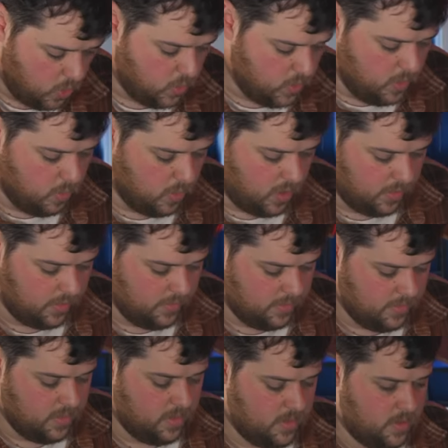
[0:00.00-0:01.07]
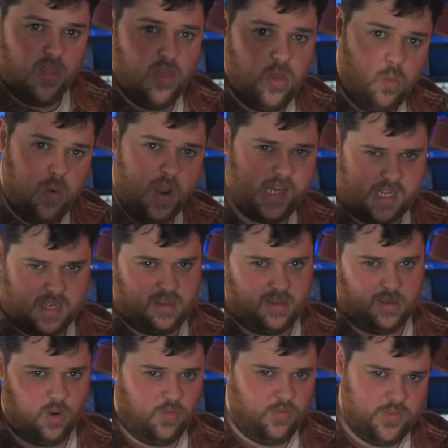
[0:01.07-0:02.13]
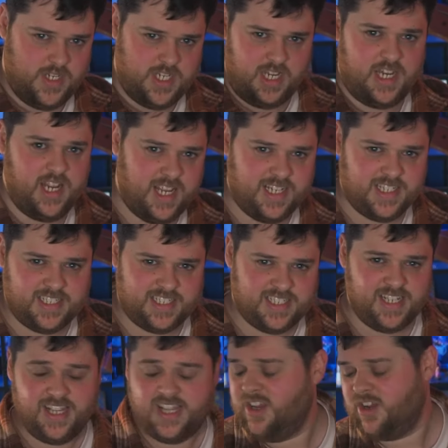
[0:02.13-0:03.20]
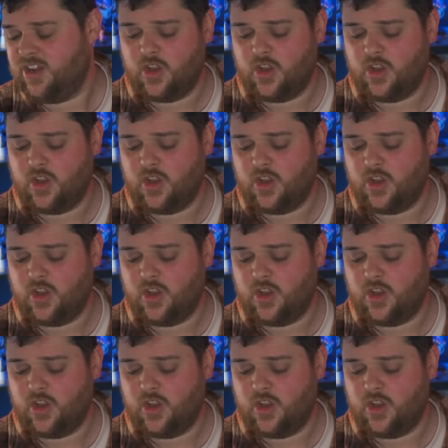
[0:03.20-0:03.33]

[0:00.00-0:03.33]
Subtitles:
The only one, and the winner of today's